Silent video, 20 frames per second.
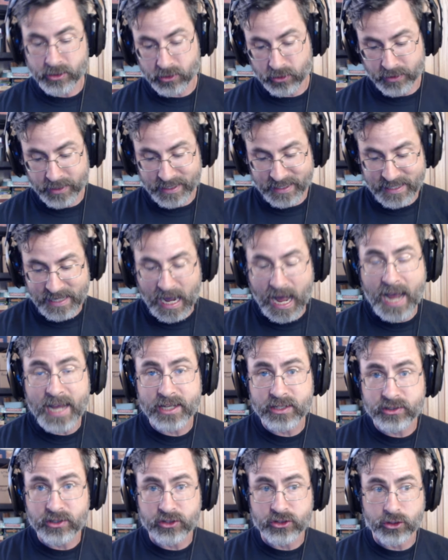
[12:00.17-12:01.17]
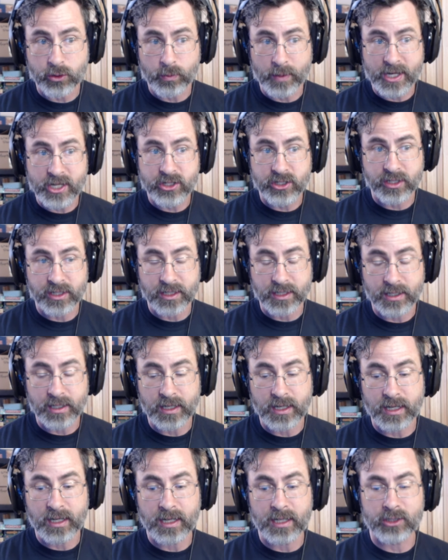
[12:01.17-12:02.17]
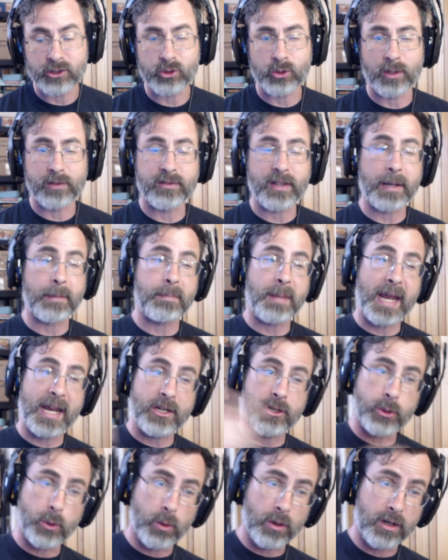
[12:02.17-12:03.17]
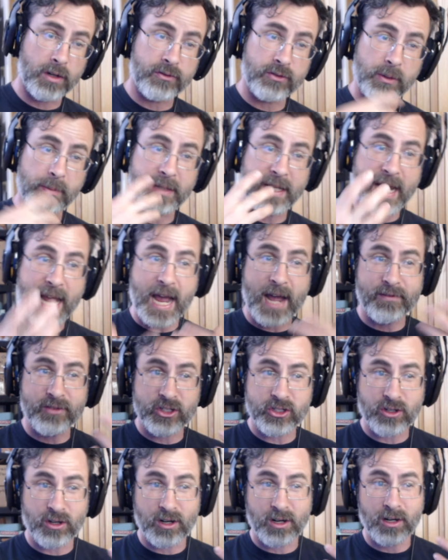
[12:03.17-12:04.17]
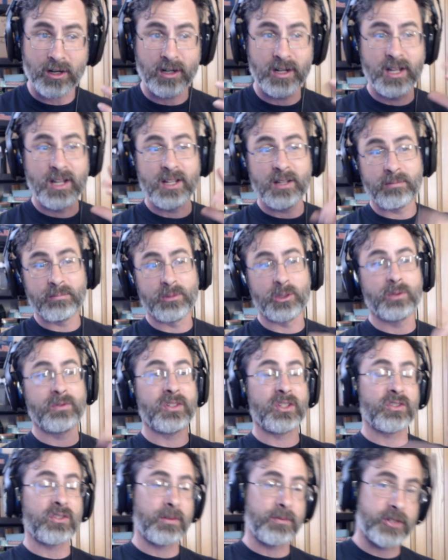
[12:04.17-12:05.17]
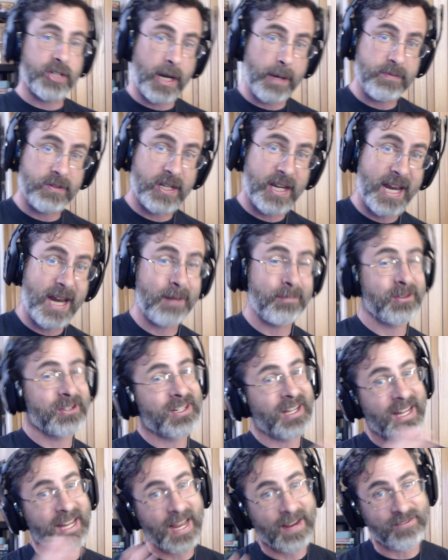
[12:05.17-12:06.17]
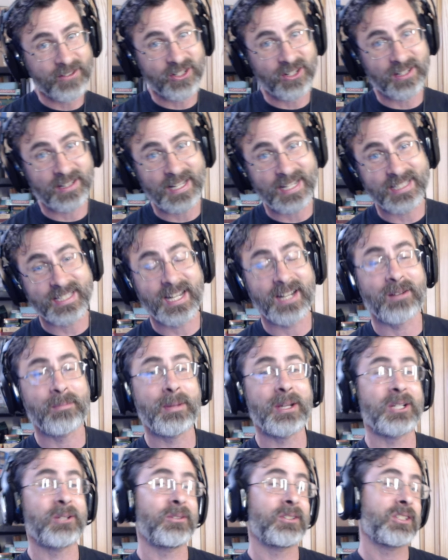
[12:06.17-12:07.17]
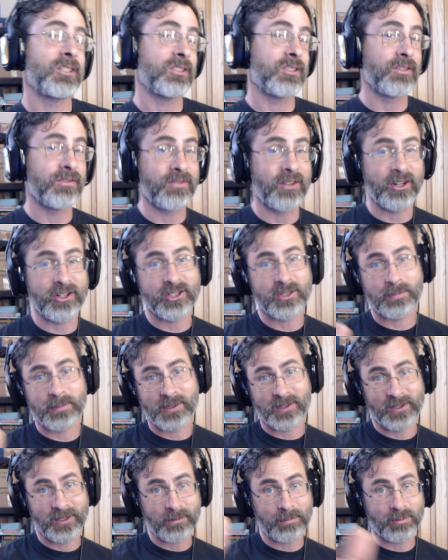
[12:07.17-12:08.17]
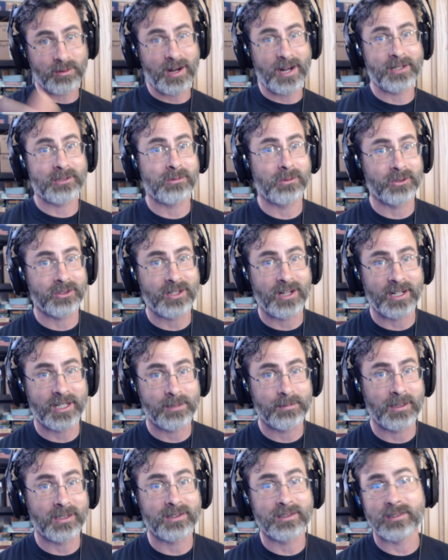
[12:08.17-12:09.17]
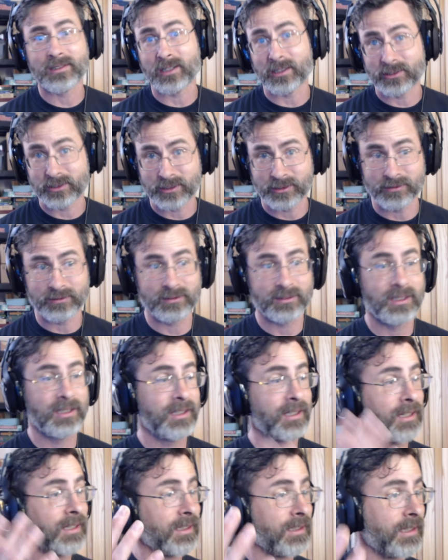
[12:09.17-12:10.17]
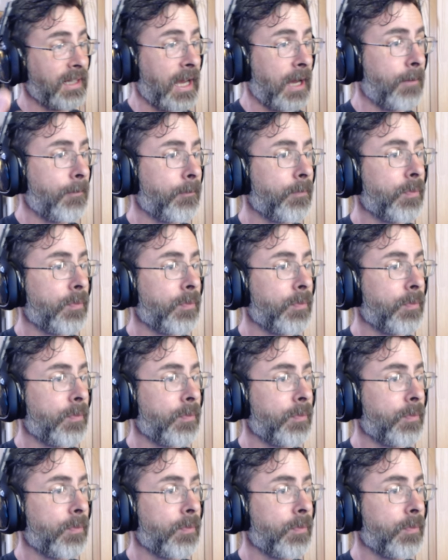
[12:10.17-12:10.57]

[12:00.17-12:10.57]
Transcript: they're in a Gaia situation, sort of like Pandora from the Avatar movies from James Cameron, not Avatar The Last Airbender, which is a far superior project when we're talking about the cartoon. Yeah.